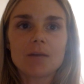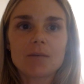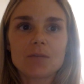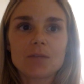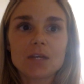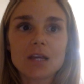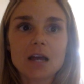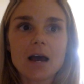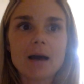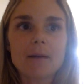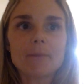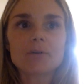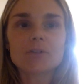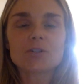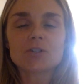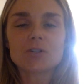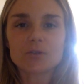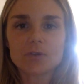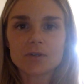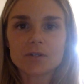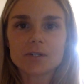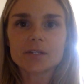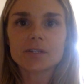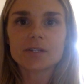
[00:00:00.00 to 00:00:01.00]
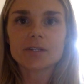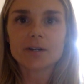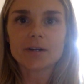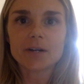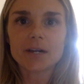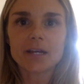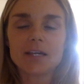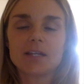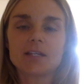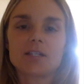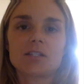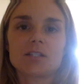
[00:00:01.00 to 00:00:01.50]
the opportunity there
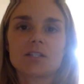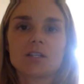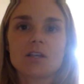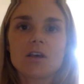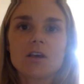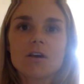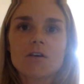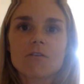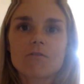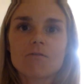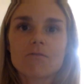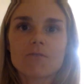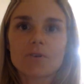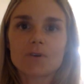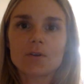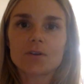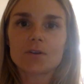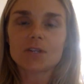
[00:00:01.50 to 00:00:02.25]
is for